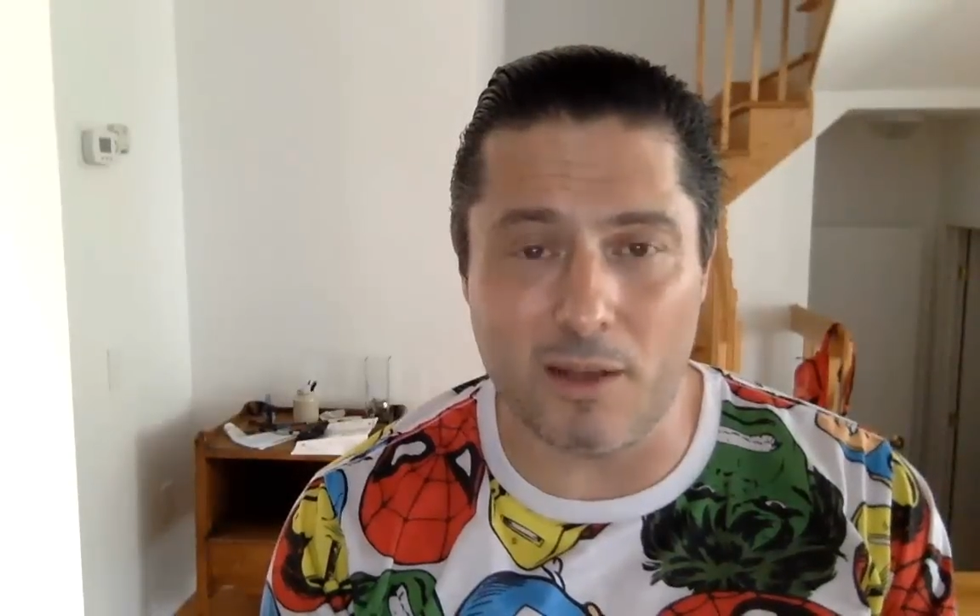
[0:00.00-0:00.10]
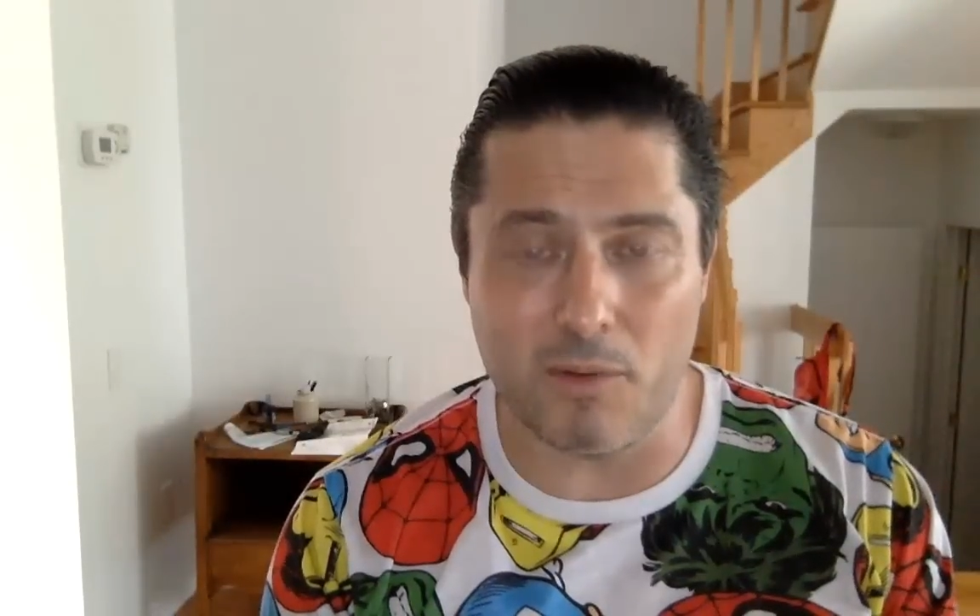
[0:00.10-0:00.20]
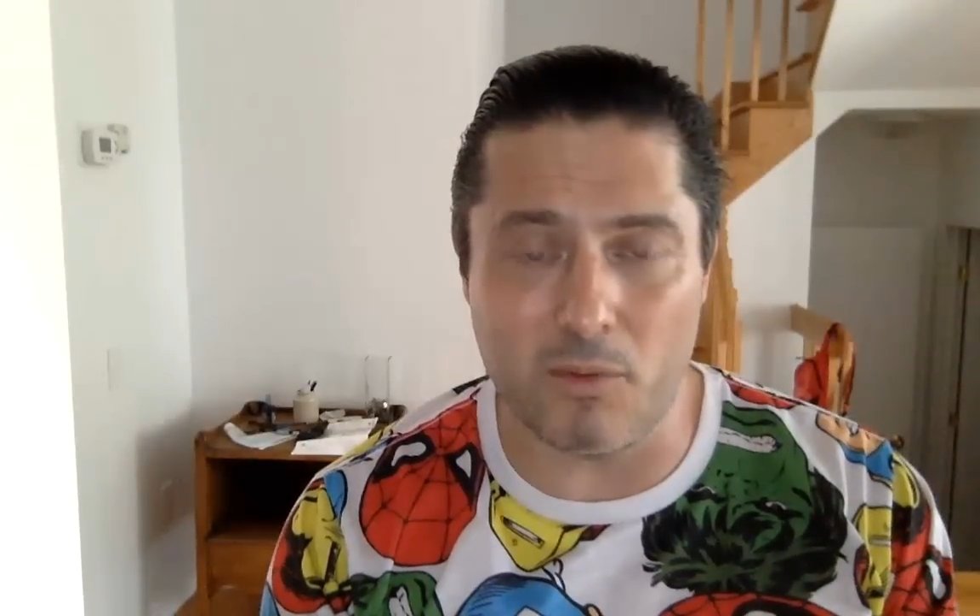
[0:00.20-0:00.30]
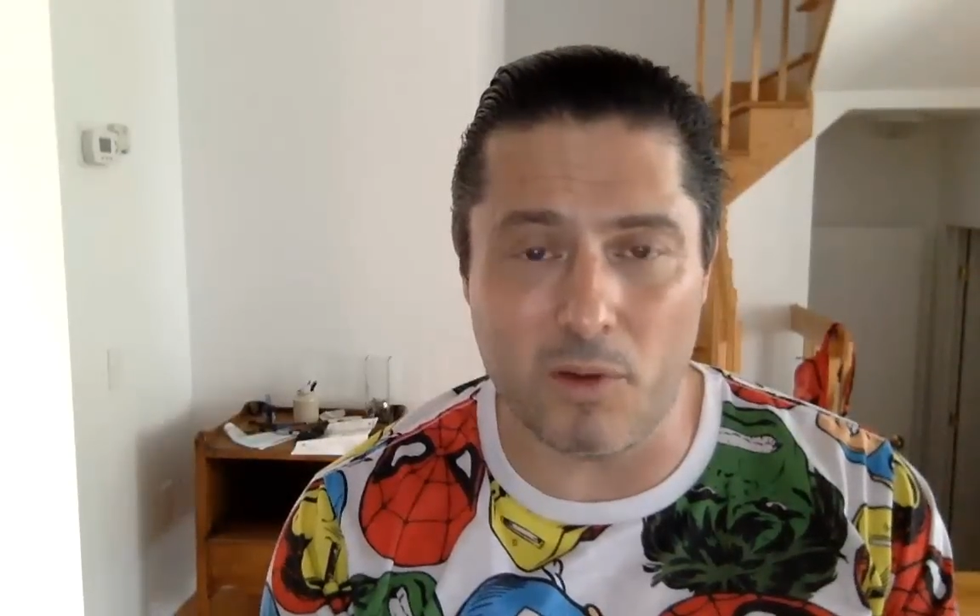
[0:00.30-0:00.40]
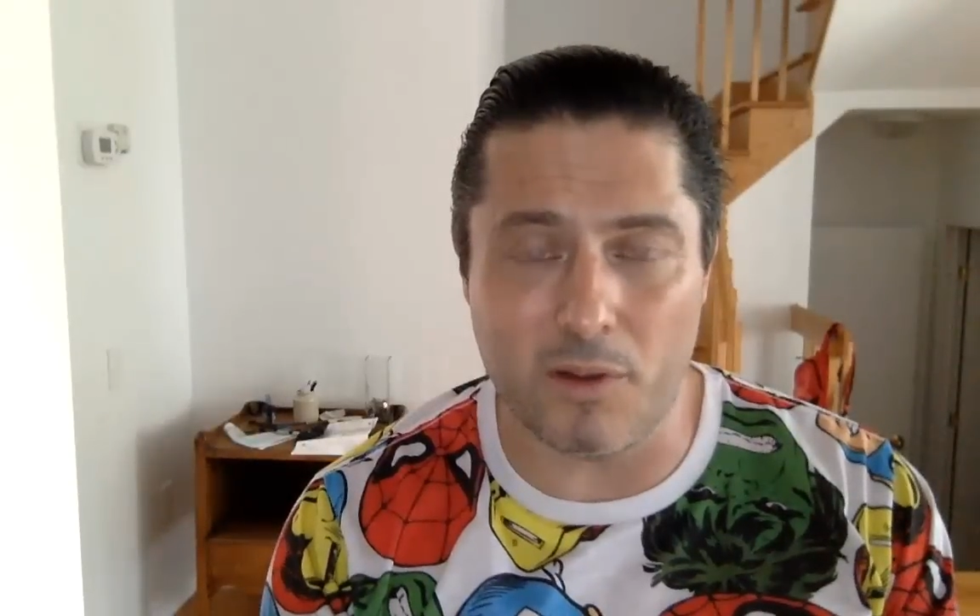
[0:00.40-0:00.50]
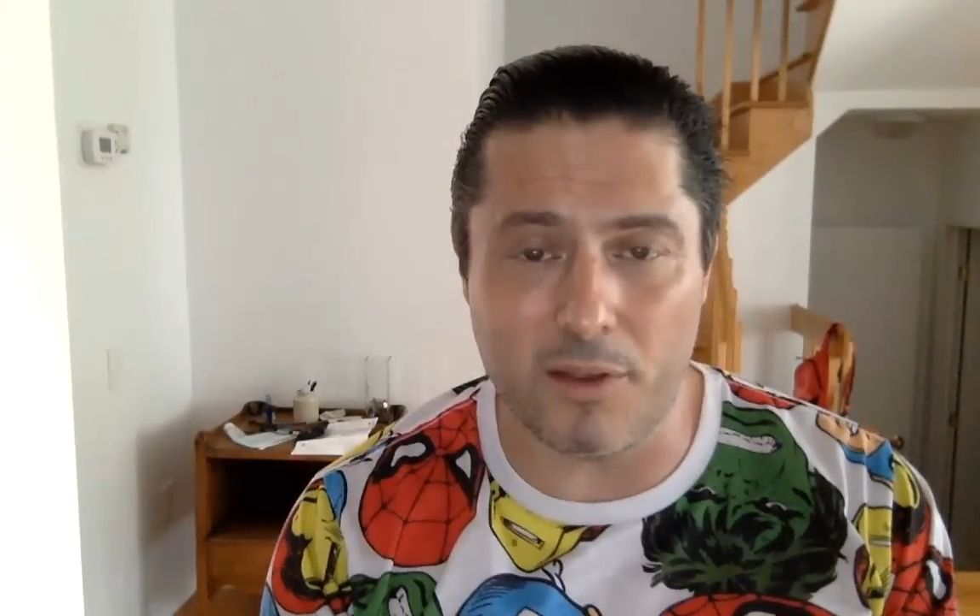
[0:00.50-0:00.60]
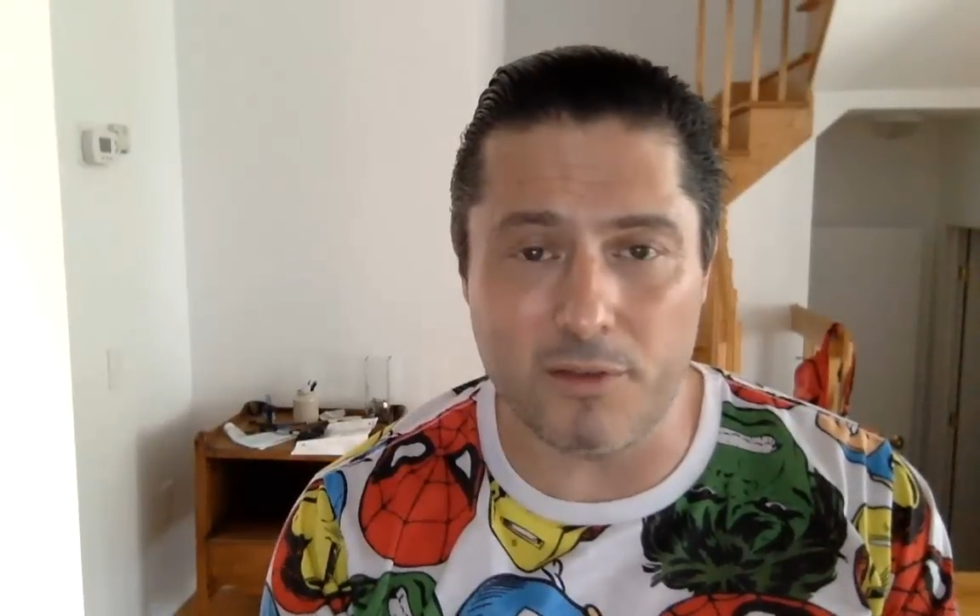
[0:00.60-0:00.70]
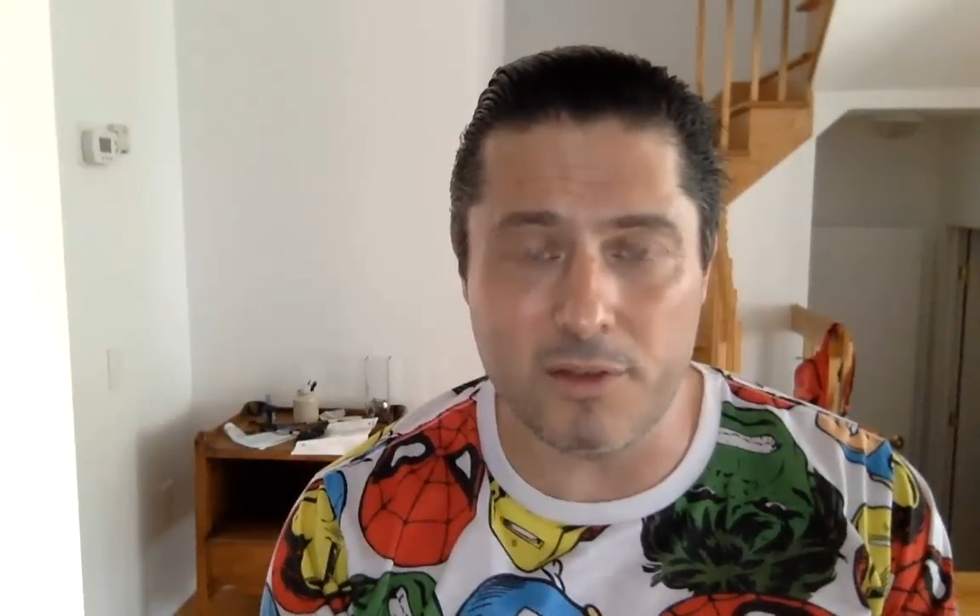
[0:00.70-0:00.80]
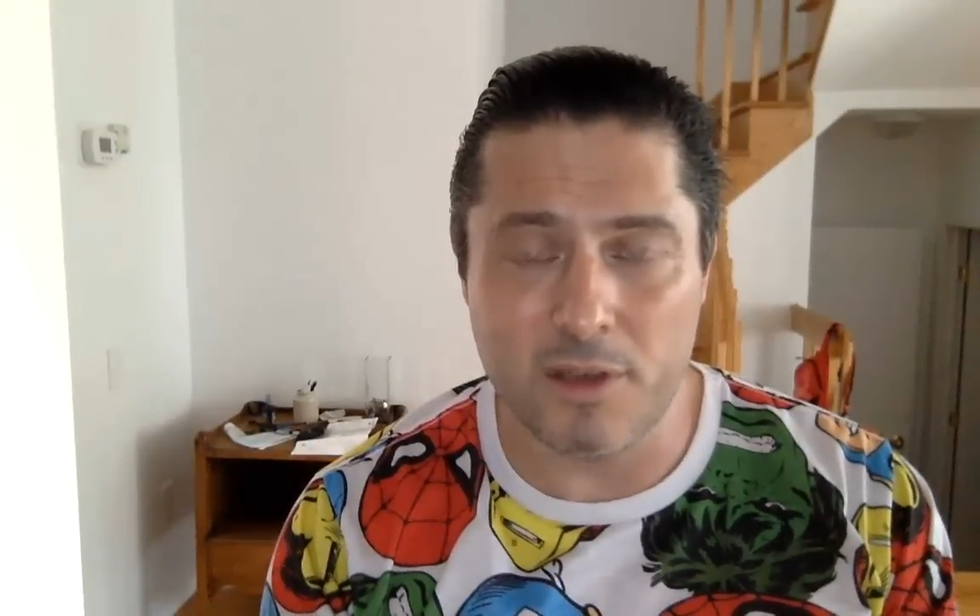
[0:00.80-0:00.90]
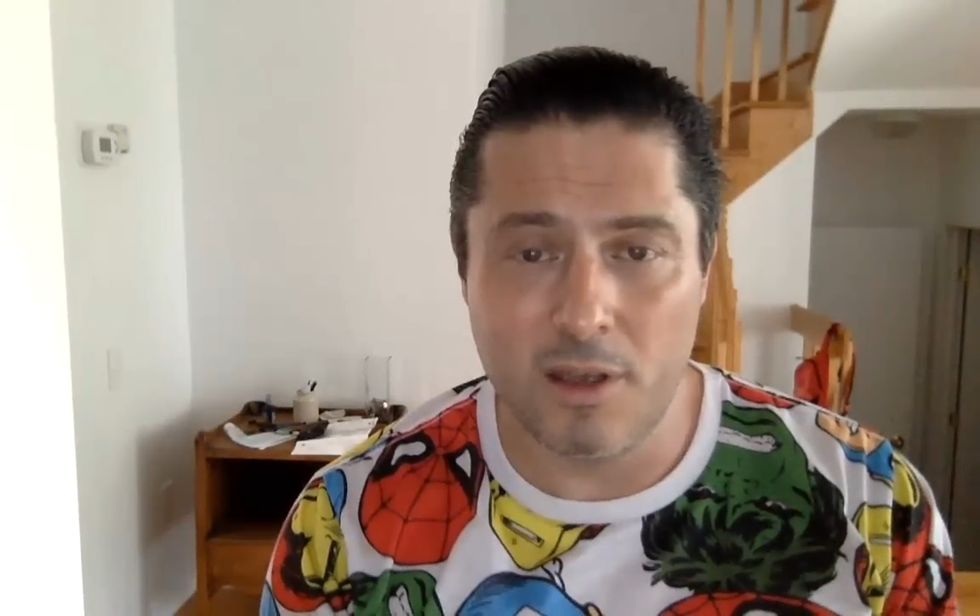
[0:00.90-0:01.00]
up with one of
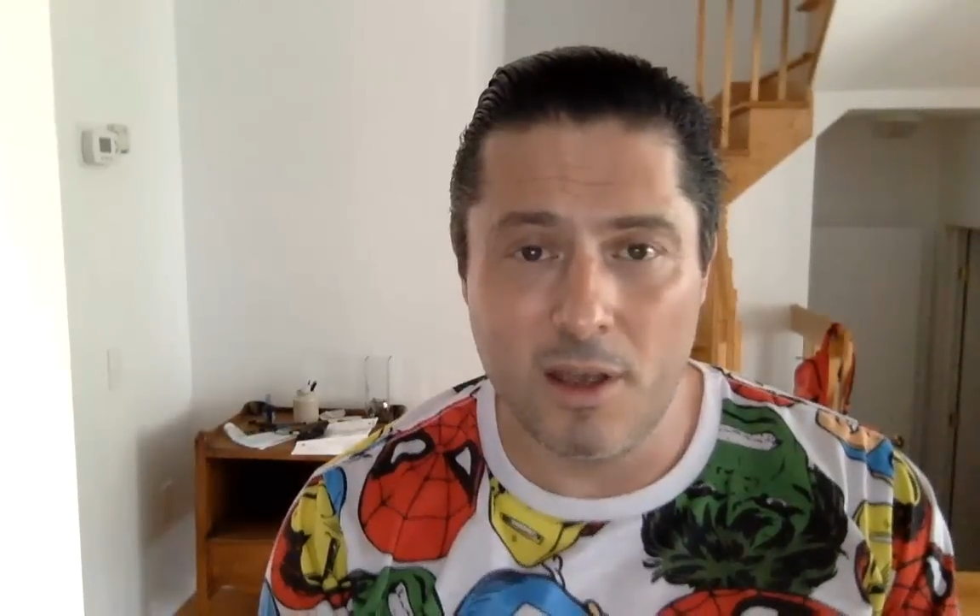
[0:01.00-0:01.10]
those.